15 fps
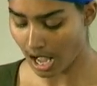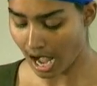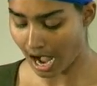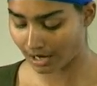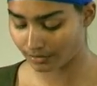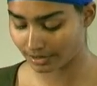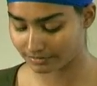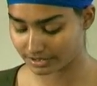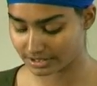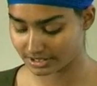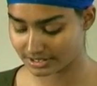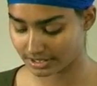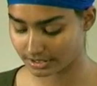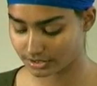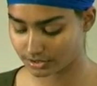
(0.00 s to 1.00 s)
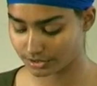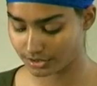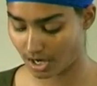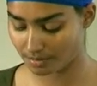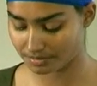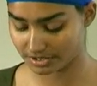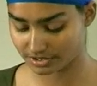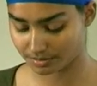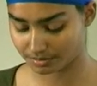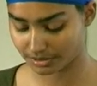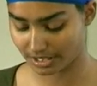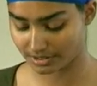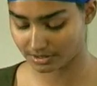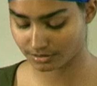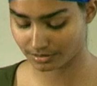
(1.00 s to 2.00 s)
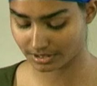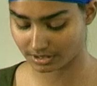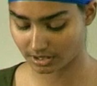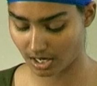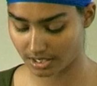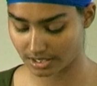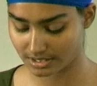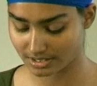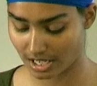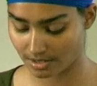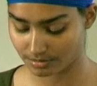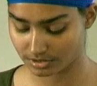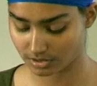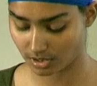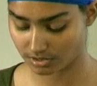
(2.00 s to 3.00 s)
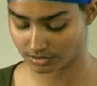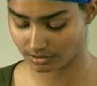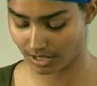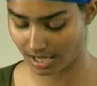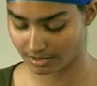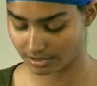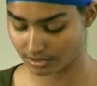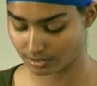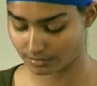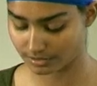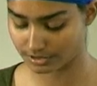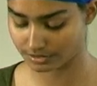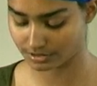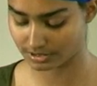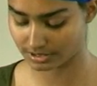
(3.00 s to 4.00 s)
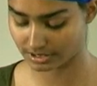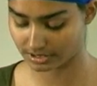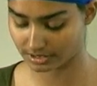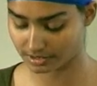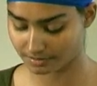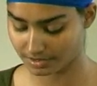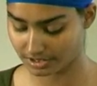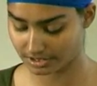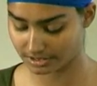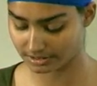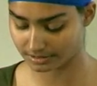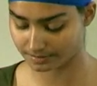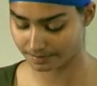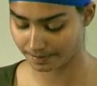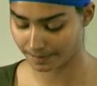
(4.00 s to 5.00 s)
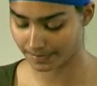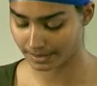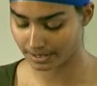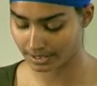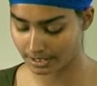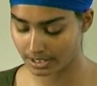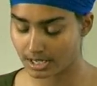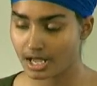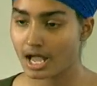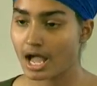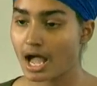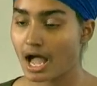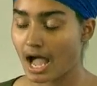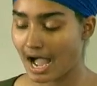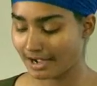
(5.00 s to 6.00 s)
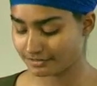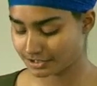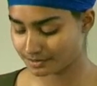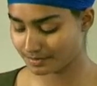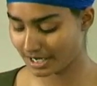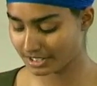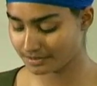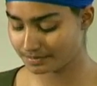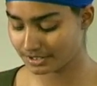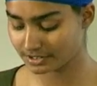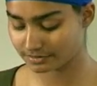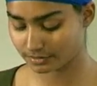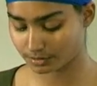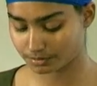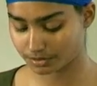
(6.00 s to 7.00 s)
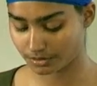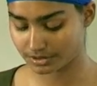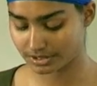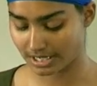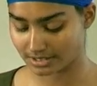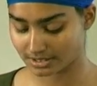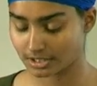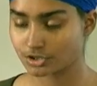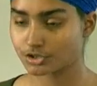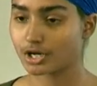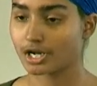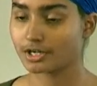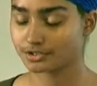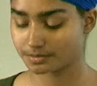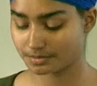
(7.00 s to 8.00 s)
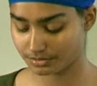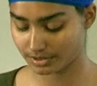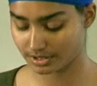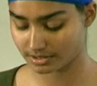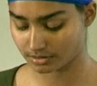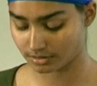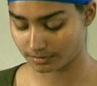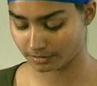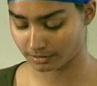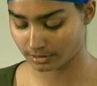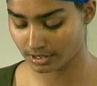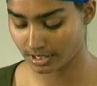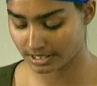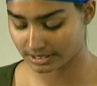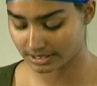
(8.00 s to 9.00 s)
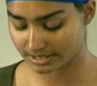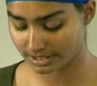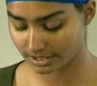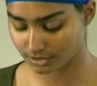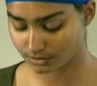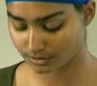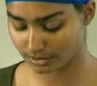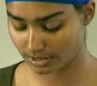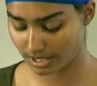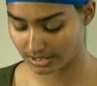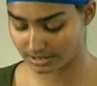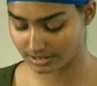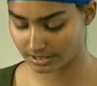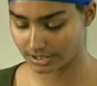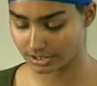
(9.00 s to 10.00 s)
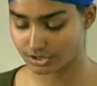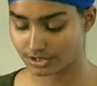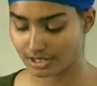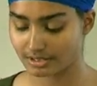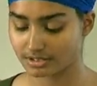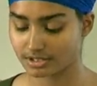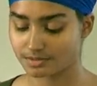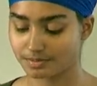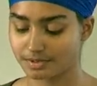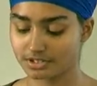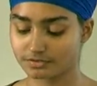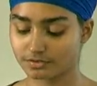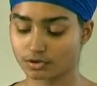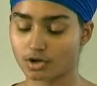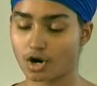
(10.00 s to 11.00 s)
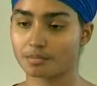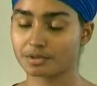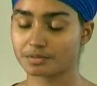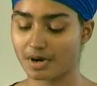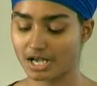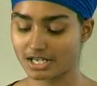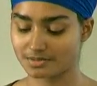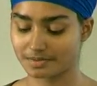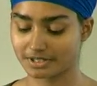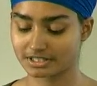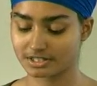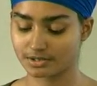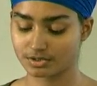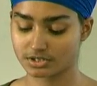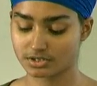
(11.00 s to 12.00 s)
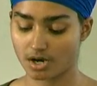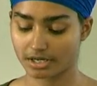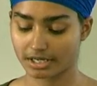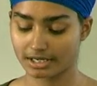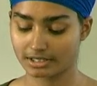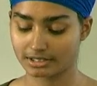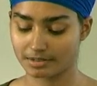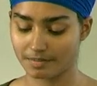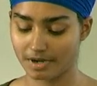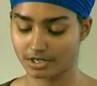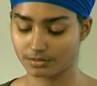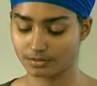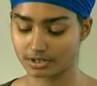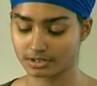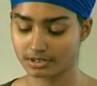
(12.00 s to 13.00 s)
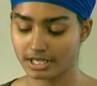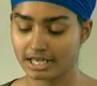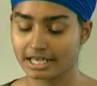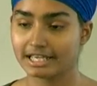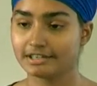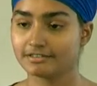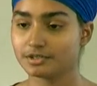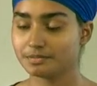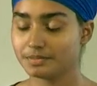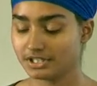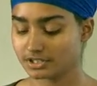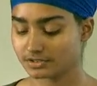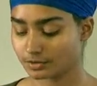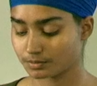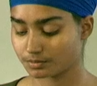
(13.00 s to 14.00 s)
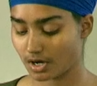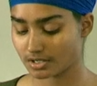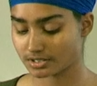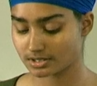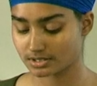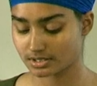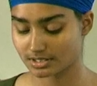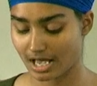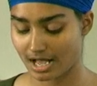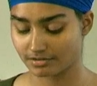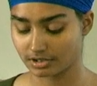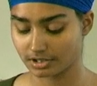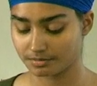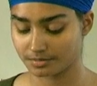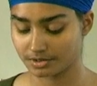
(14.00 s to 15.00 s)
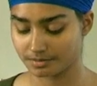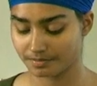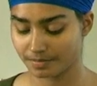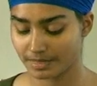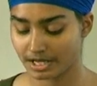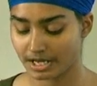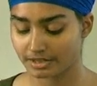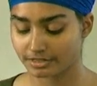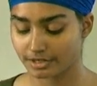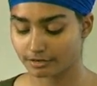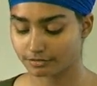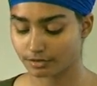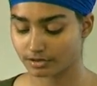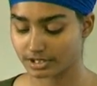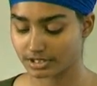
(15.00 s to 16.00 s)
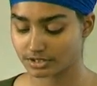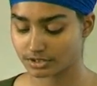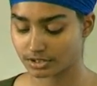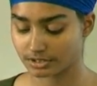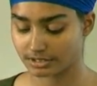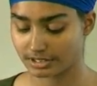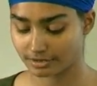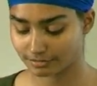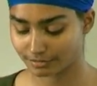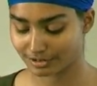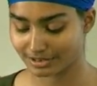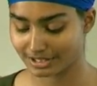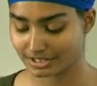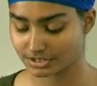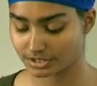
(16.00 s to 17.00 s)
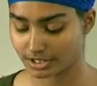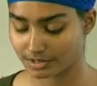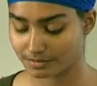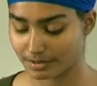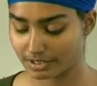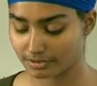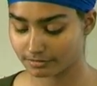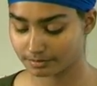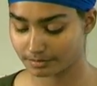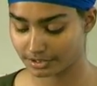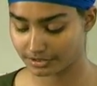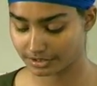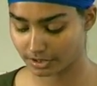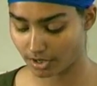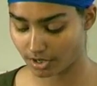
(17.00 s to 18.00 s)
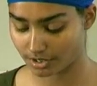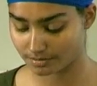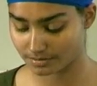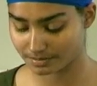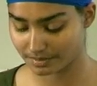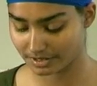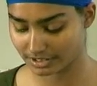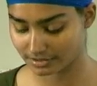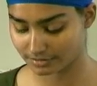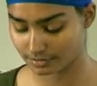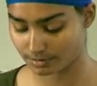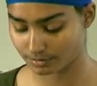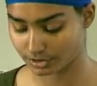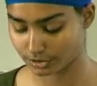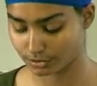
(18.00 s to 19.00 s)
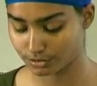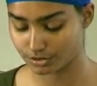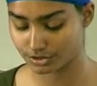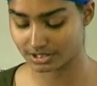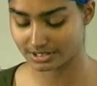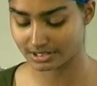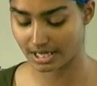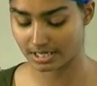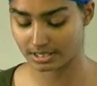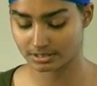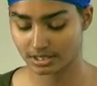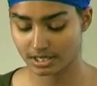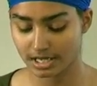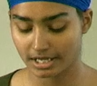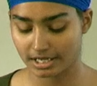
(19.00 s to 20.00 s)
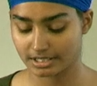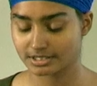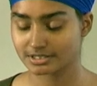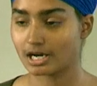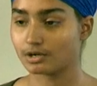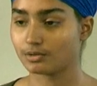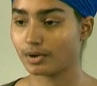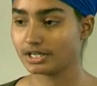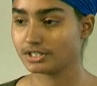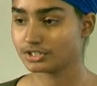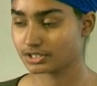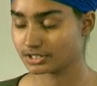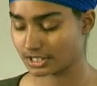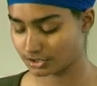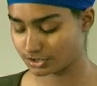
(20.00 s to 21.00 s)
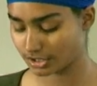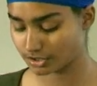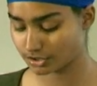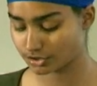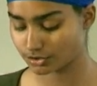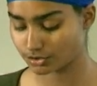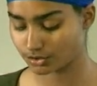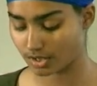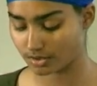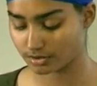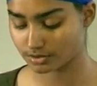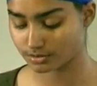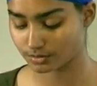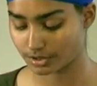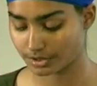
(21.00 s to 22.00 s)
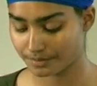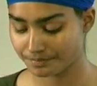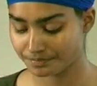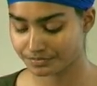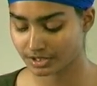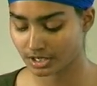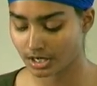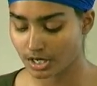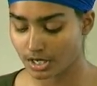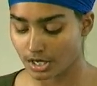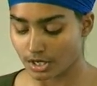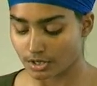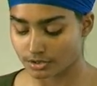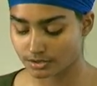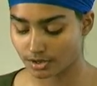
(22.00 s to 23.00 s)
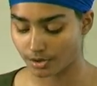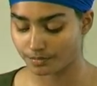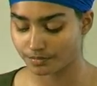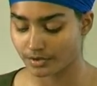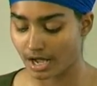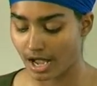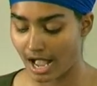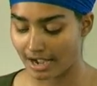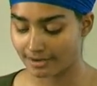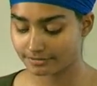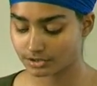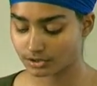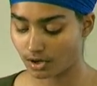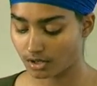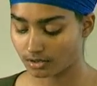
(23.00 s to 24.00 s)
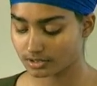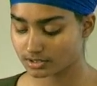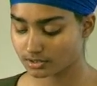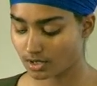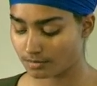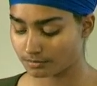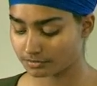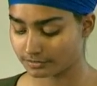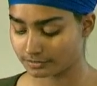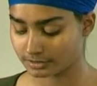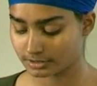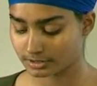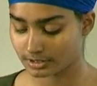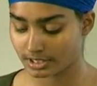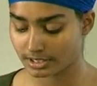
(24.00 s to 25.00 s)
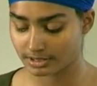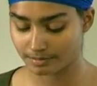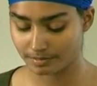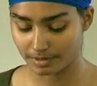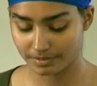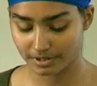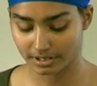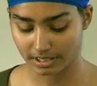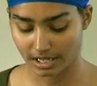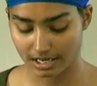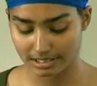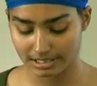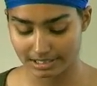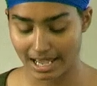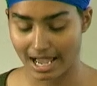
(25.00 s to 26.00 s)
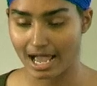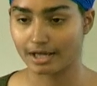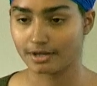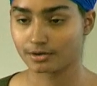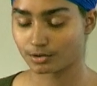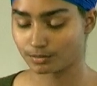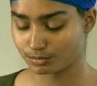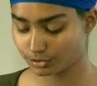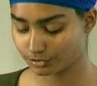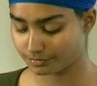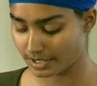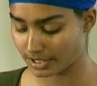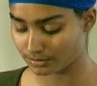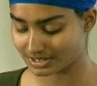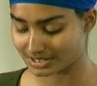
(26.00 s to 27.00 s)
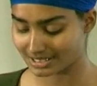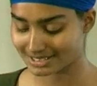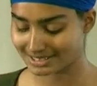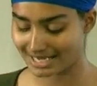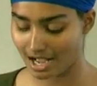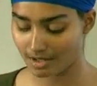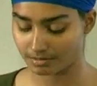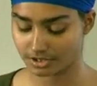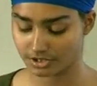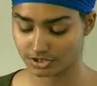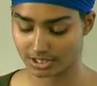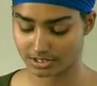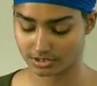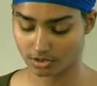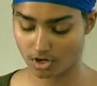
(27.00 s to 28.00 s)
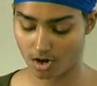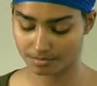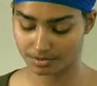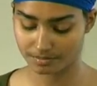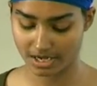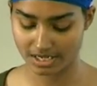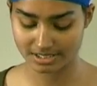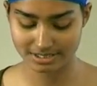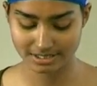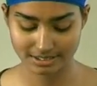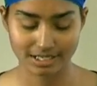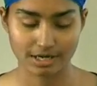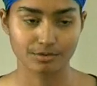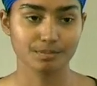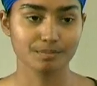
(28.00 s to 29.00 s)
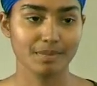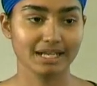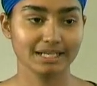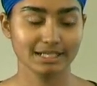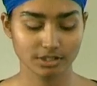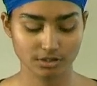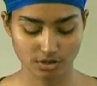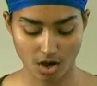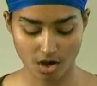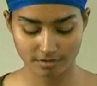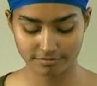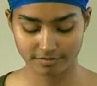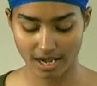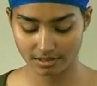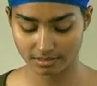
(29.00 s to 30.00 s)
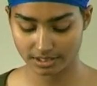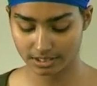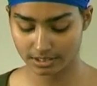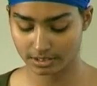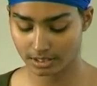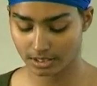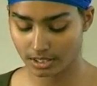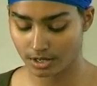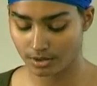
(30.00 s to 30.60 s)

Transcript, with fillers: However, the Sikhs could not be suppressed, so Nankana Sahib was also handed over to Sikh committees. After many peaceful protests and trying to be reasonable, the Sikhs realized that they should end this peaceful compromise because it was not getting them anywhere. Even peaceful processes have a limit. Therefore, they, therefore, they started bear bearing arms because, from what Guruji says, it is now righteous and just to draw the sword. So, after all this conflict, the Babbar Akali Lehar or movement was established as a compromise, seeing that remaining non violent